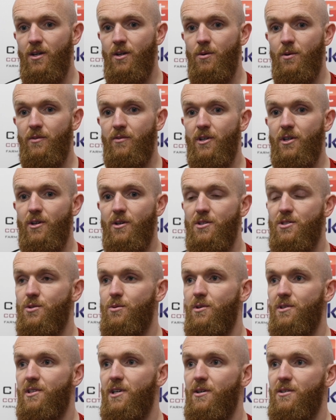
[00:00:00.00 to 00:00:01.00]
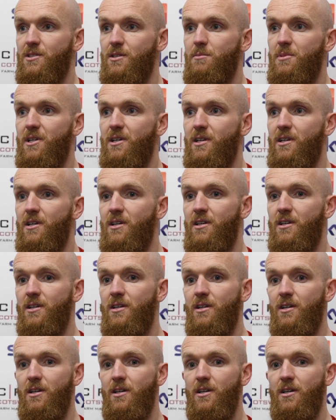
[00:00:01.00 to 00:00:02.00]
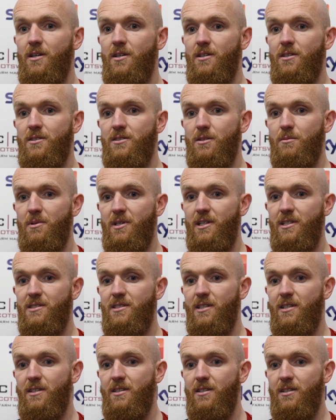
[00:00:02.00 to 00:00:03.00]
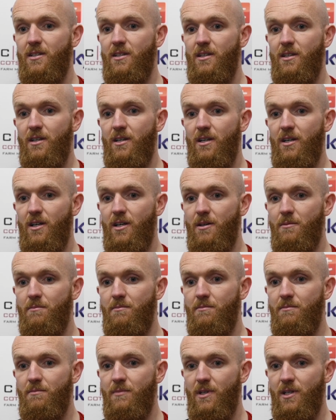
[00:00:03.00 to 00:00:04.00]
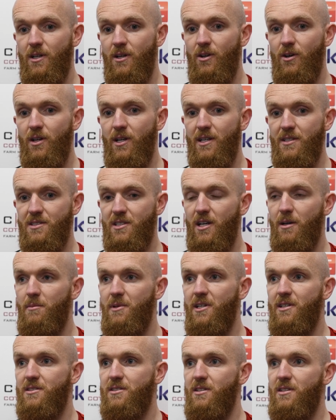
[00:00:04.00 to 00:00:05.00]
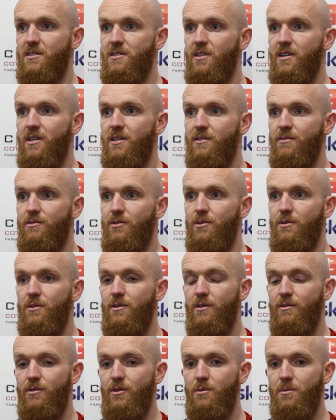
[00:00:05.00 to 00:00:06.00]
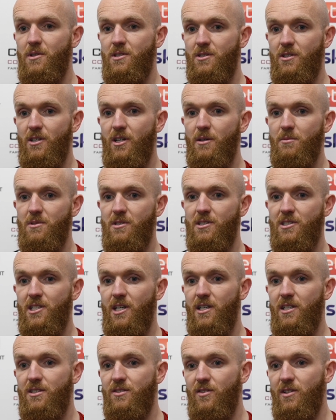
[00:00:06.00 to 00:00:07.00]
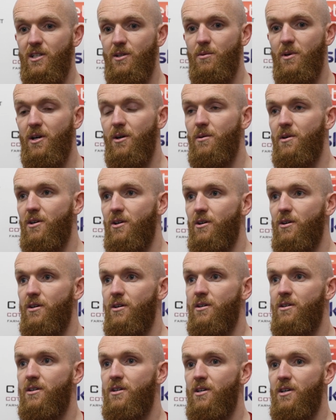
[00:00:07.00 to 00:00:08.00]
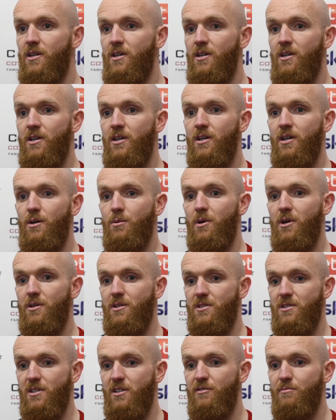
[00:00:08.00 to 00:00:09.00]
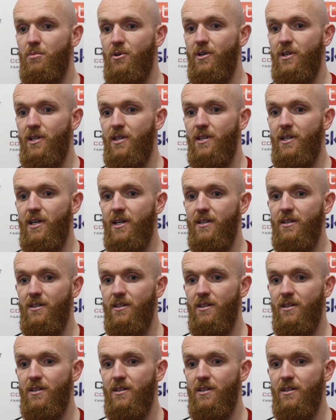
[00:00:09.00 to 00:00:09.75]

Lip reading: with, you know, a squad that was a bit depleted, a lot of lads coming into the side, I thought we stood up to the challenge really well and got a well-deserved point in the end.